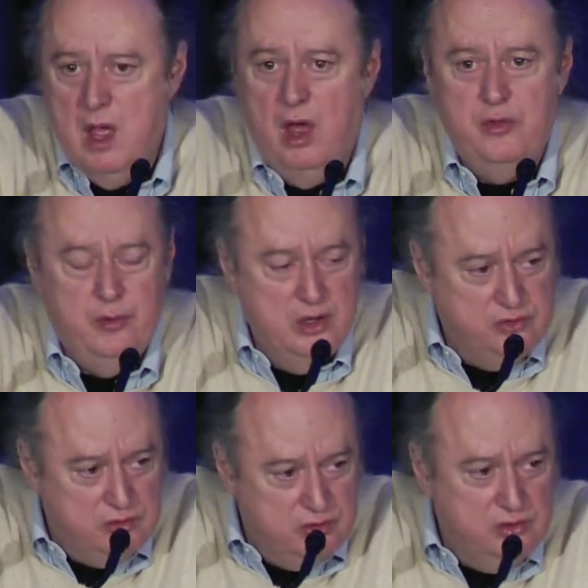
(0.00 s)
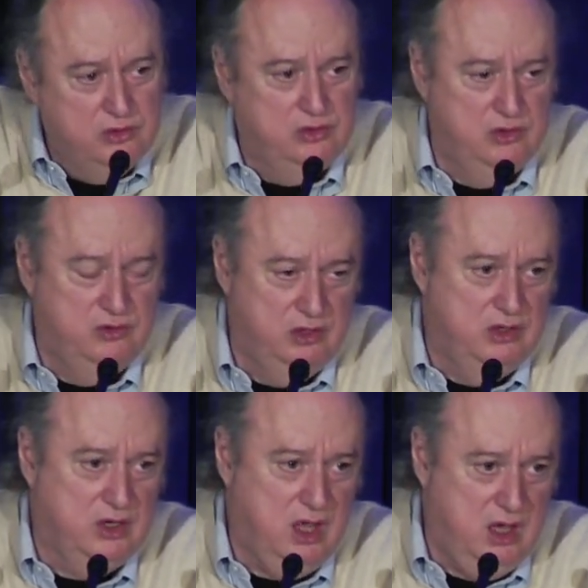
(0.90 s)
other institutions
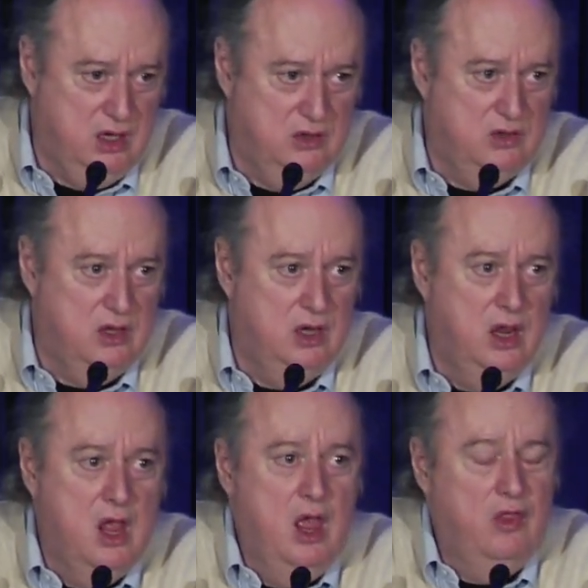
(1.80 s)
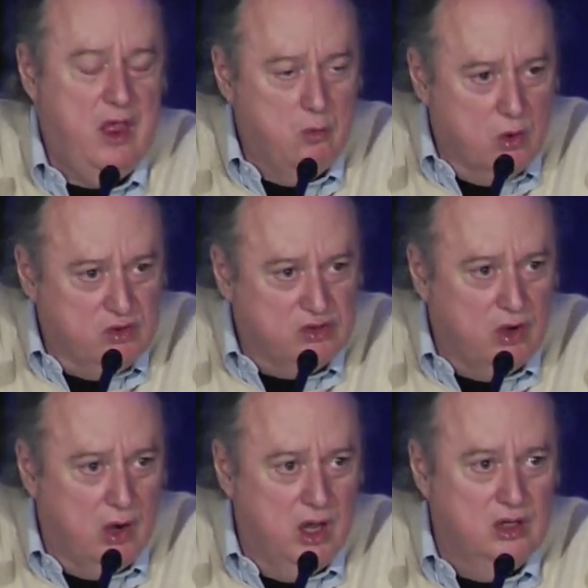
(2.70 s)
indicated that they were
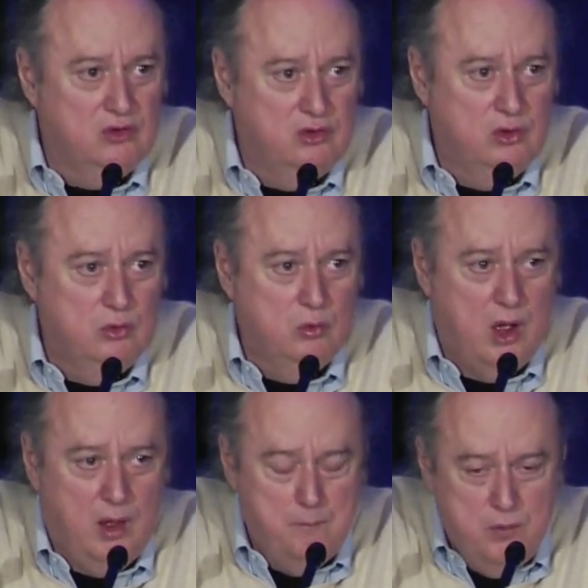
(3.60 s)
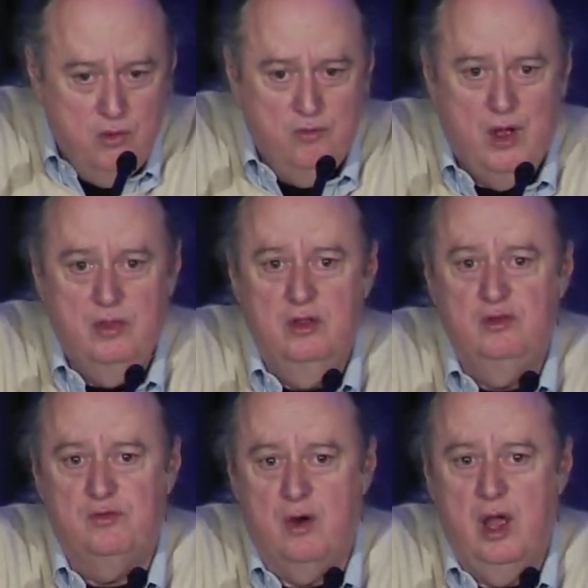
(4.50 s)
starting to uh, move on
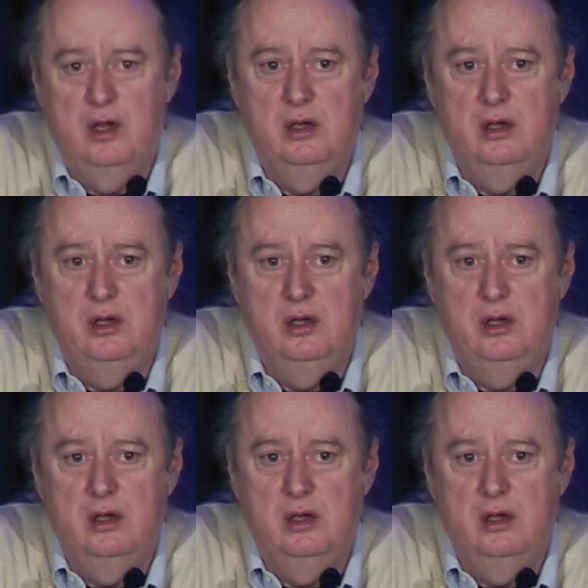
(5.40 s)
this front.